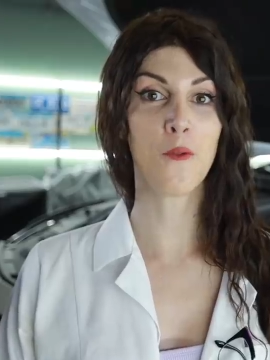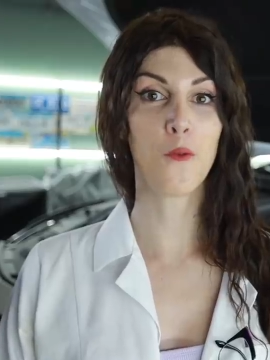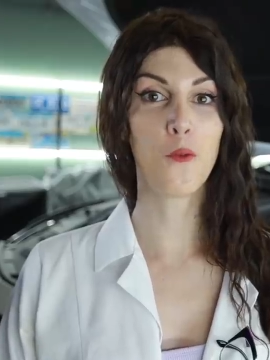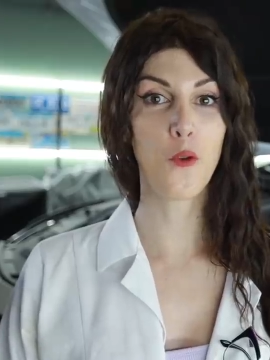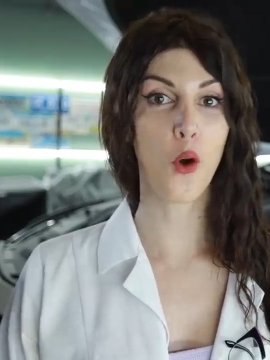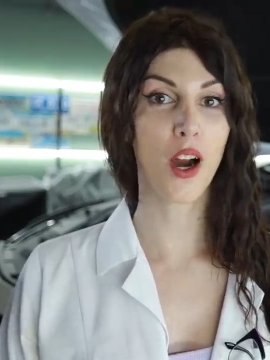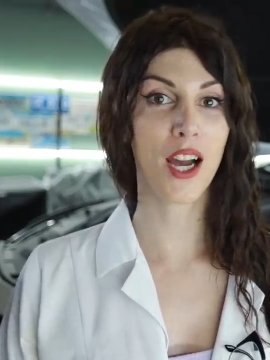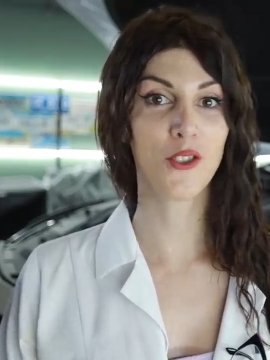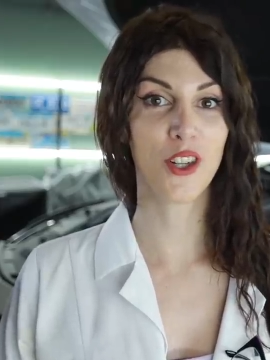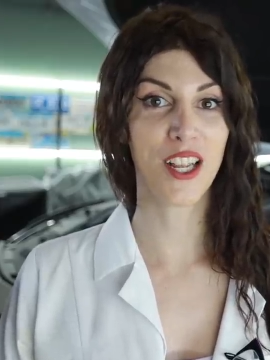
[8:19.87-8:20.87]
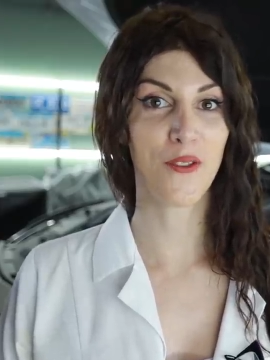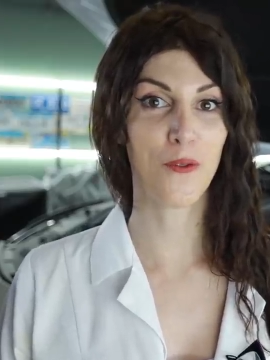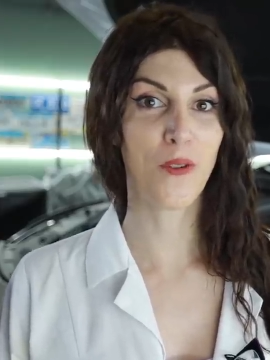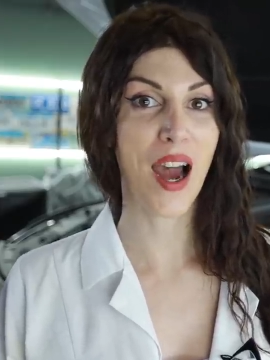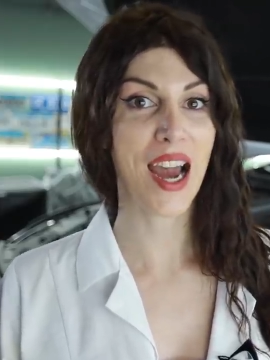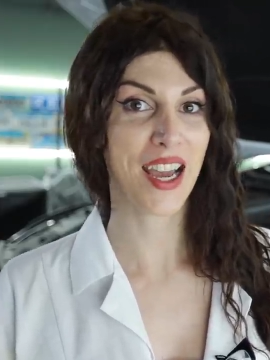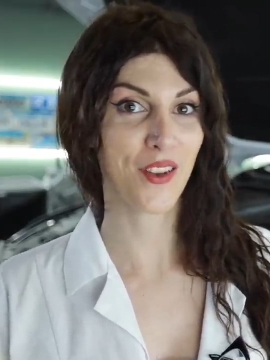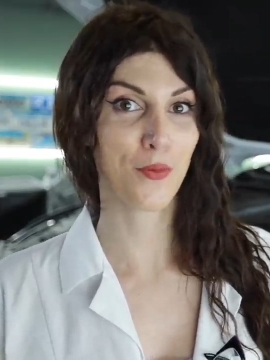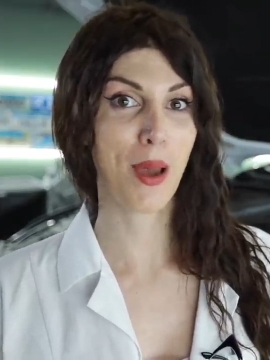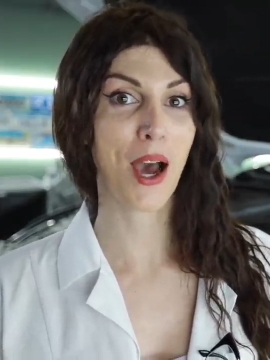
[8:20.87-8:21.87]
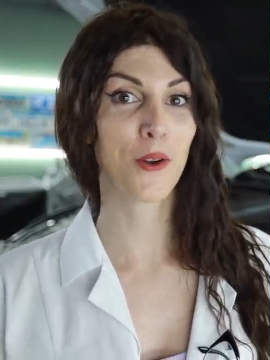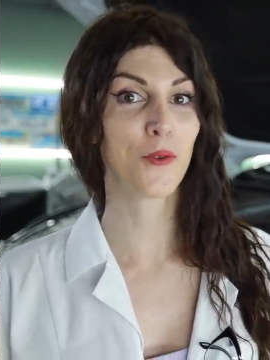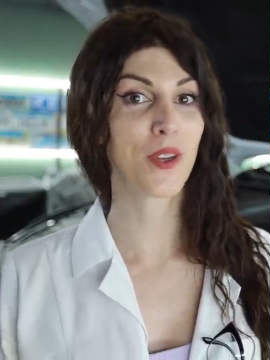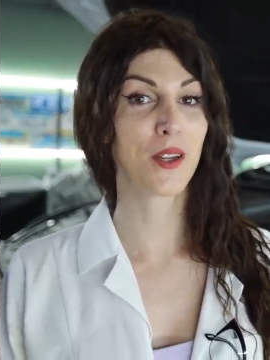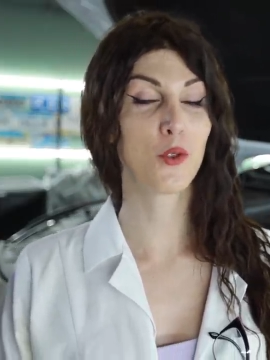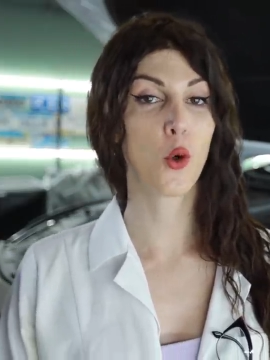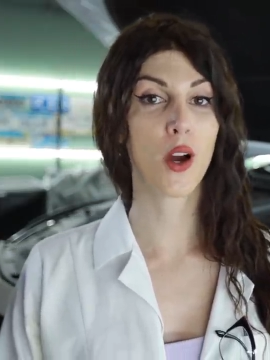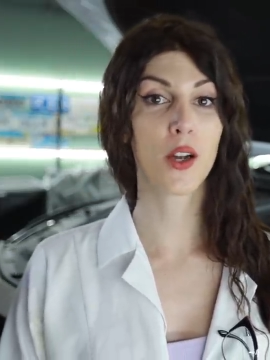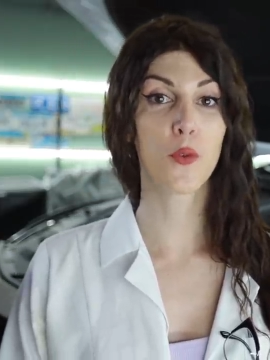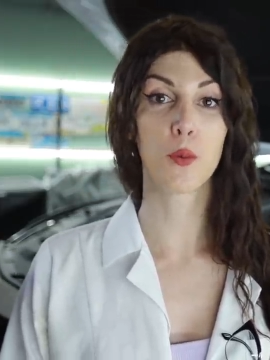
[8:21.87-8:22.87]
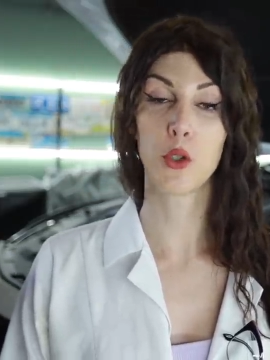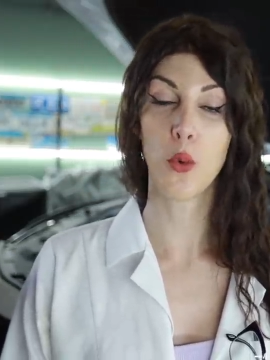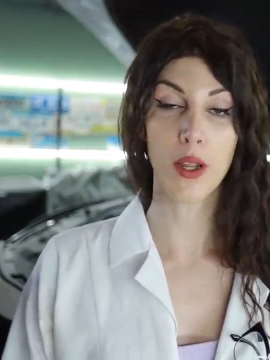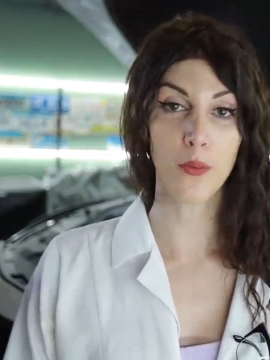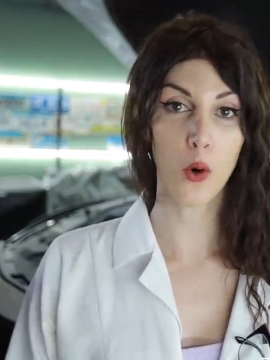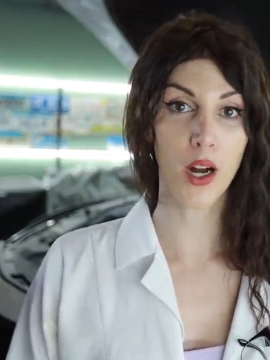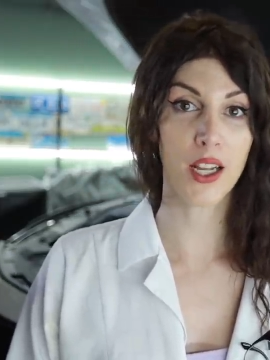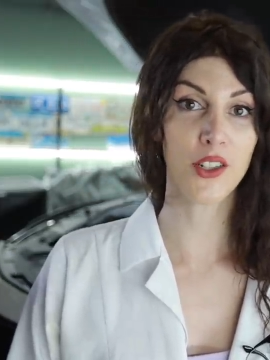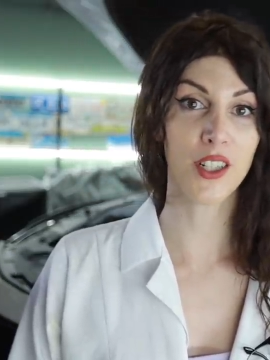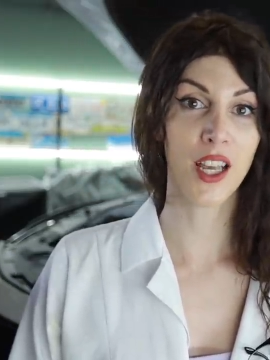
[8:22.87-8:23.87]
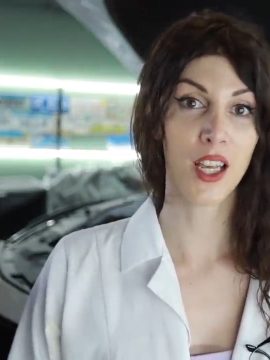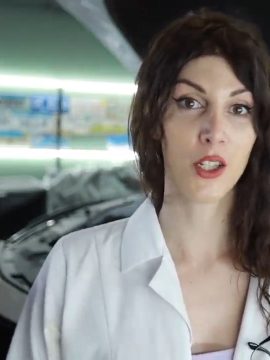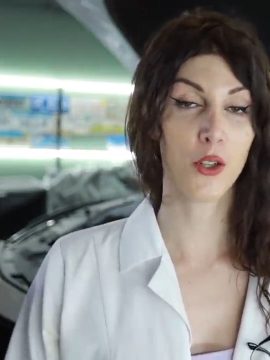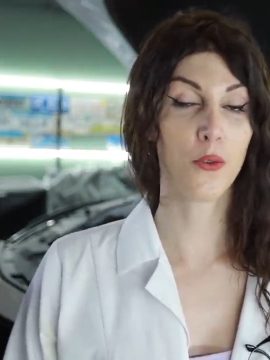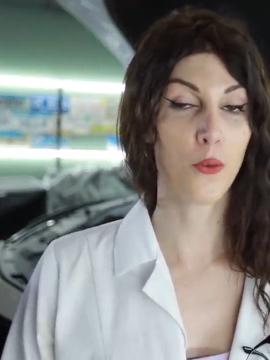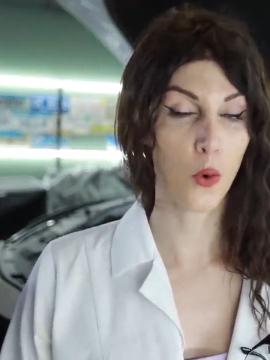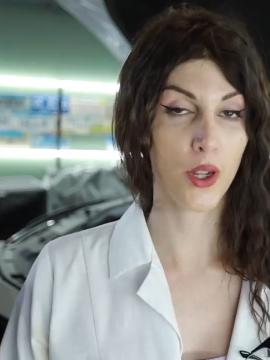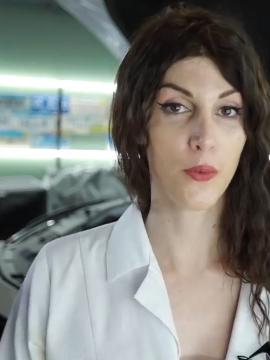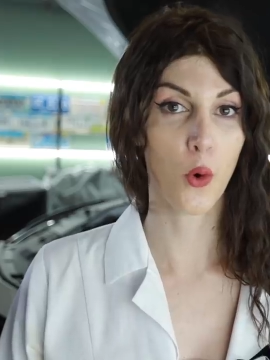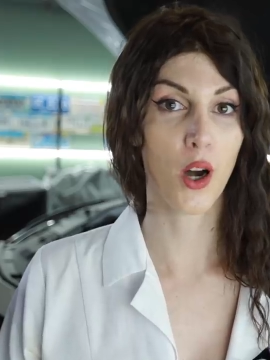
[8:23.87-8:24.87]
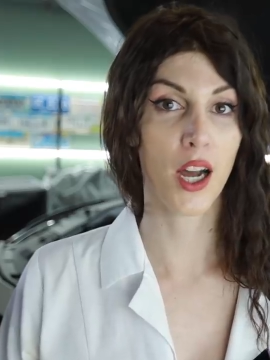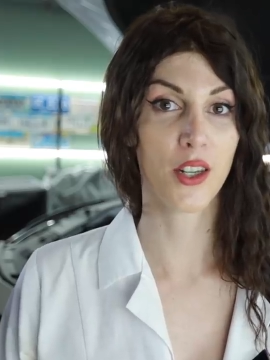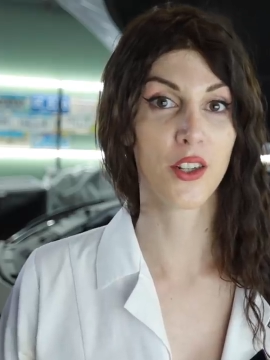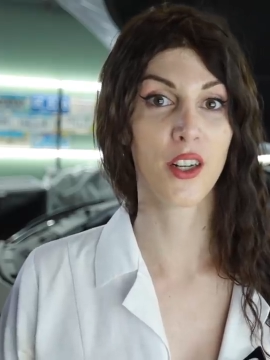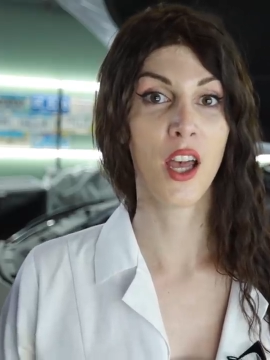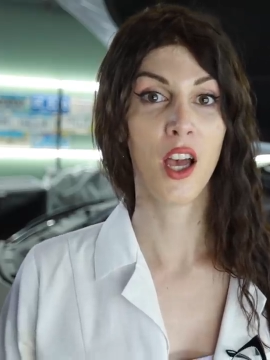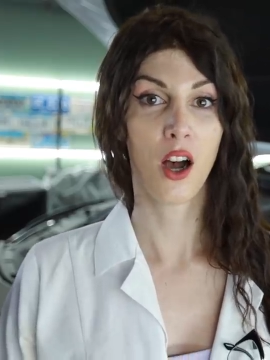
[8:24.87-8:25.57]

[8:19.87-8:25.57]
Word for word: and 405 pound-feet of torque from 2,400 to 4,400